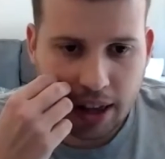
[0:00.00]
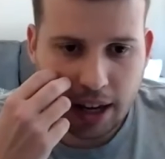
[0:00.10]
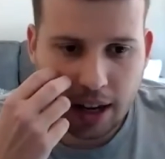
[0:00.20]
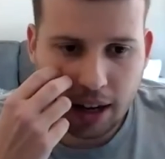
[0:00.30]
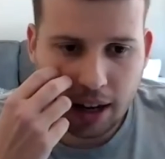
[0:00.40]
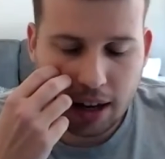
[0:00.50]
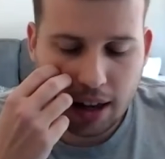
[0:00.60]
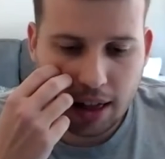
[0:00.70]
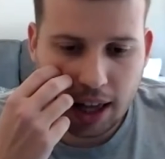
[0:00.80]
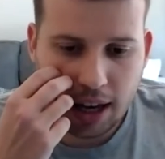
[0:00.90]
the
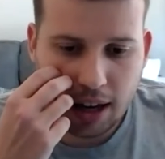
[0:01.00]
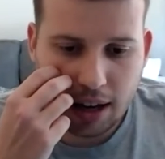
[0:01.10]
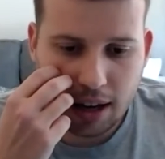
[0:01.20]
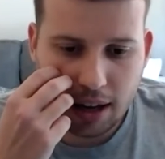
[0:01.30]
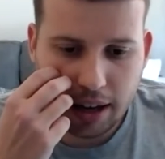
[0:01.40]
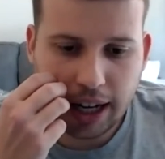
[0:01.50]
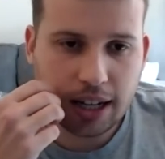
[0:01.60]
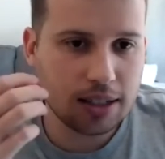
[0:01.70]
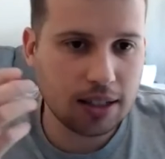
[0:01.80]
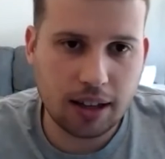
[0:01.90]

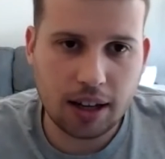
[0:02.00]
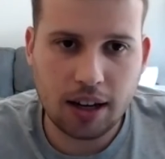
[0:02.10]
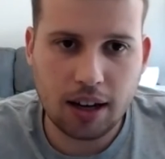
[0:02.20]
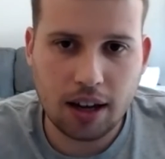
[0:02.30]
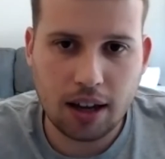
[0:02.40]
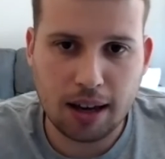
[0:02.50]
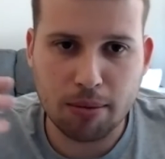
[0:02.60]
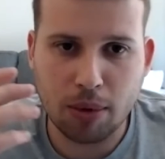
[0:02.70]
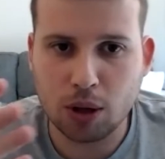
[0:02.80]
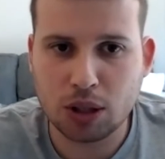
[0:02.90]
easily the
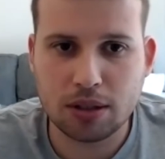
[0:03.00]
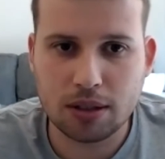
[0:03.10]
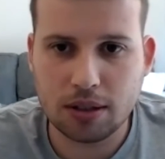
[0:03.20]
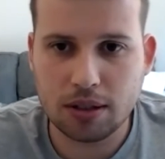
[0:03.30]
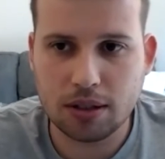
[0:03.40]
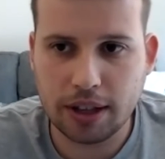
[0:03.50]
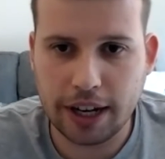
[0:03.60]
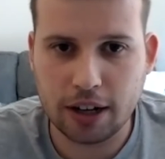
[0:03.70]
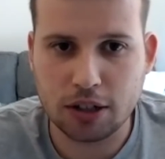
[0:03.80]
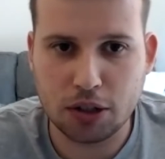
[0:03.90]
most,
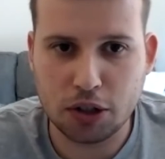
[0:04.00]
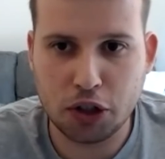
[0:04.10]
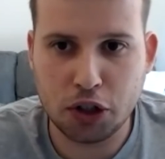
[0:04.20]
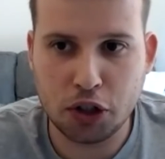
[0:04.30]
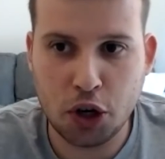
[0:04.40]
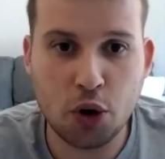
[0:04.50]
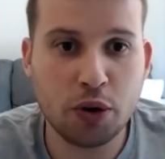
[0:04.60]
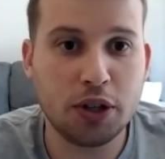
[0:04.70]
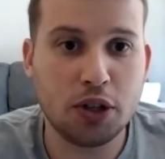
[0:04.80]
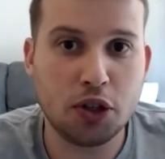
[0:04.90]
there's
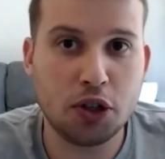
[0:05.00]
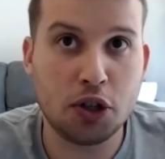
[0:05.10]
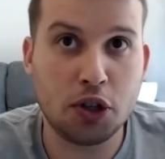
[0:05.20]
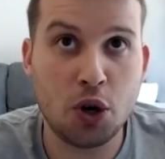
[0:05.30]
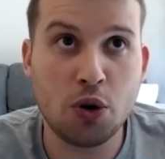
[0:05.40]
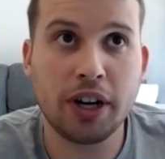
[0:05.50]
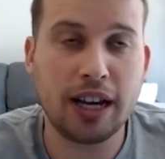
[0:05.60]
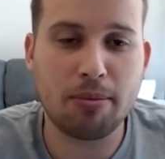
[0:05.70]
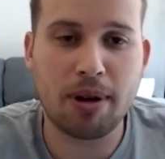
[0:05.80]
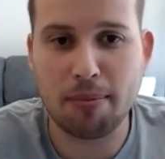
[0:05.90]
two
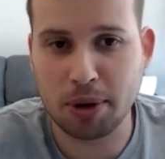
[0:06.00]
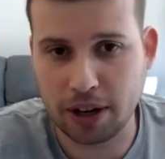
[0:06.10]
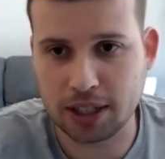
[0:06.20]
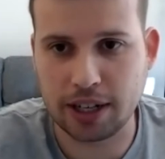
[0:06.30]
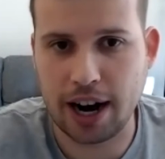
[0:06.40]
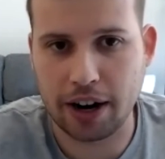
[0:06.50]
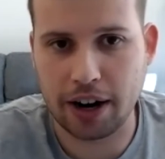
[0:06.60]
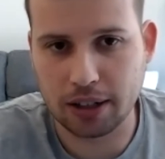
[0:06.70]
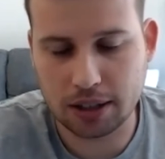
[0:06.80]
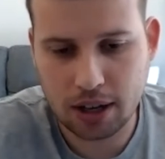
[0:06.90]
really popular
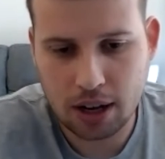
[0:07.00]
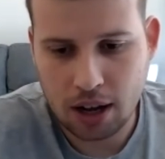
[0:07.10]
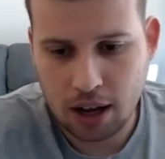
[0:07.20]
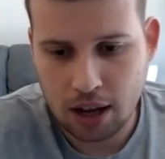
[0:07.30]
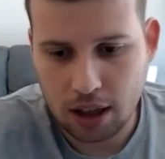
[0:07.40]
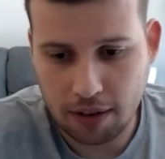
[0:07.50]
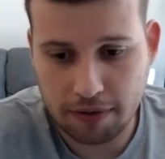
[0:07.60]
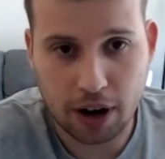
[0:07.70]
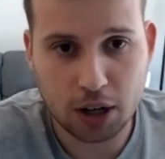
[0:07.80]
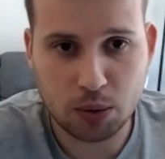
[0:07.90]
scenarios. The
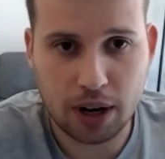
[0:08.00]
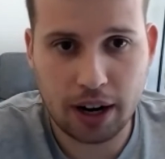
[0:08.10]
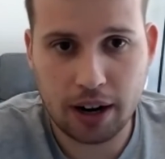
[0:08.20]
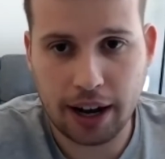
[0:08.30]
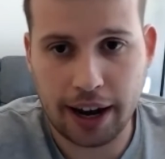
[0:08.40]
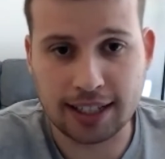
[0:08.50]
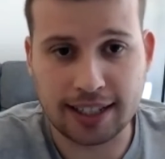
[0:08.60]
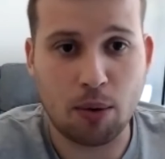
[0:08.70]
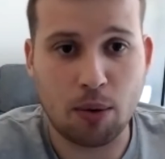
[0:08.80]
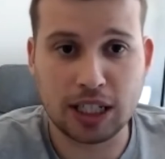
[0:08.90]
first one is
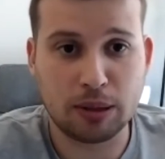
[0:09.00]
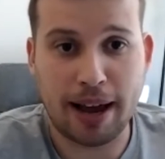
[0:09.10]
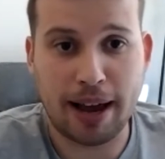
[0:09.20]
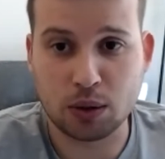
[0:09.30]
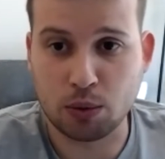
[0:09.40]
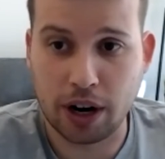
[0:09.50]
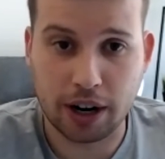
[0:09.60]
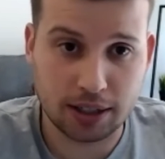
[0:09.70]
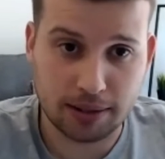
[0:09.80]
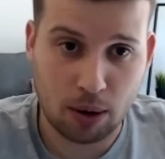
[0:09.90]
that one spouse
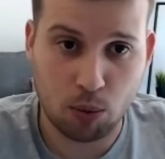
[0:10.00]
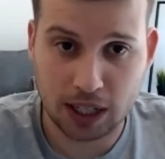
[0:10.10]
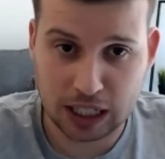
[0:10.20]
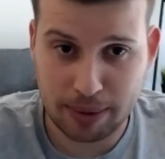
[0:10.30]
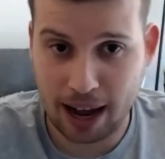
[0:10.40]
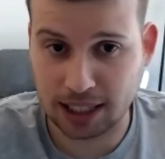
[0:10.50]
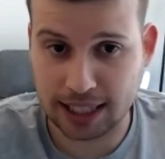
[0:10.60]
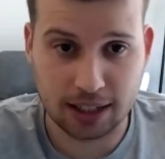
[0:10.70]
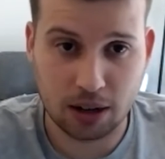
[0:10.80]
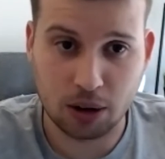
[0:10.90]
works and one spouse
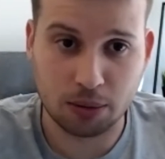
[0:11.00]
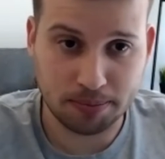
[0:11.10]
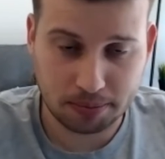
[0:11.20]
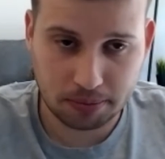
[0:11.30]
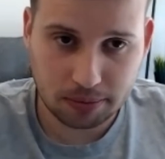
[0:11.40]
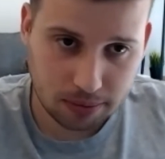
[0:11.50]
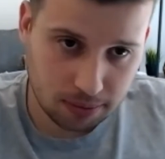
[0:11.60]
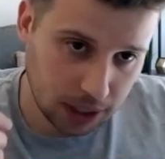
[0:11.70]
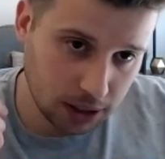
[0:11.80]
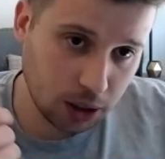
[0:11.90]
stays at home.
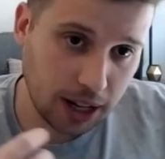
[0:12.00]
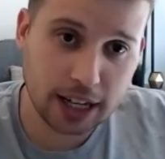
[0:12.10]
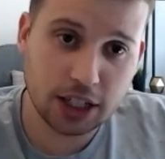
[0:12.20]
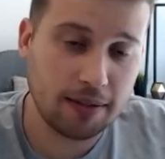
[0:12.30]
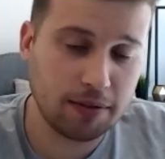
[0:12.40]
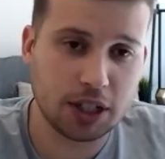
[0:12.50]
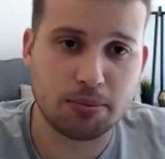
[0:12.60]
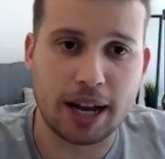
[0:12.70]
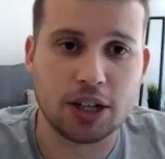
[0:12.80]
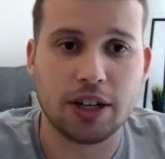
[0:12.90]
So like Jeff
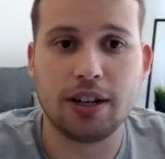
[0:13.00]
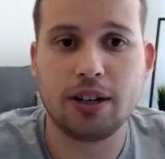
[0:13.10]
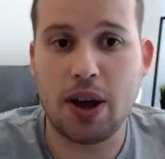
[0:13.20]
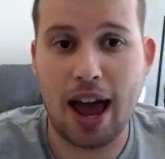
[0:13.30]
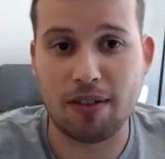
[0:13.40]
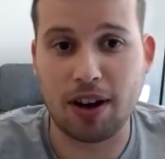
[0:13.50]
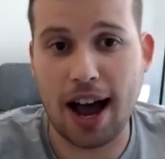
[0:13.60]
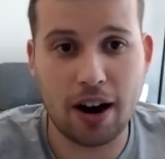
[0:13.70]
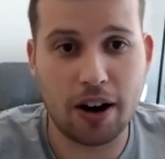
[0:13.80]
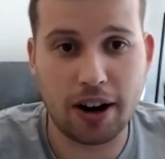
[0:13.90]
just mentioned, you have a
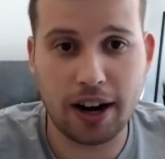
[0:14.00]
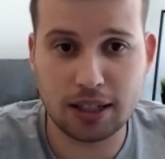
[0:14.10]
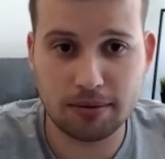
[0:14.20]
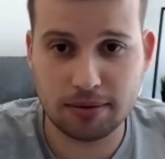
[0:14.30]
high earning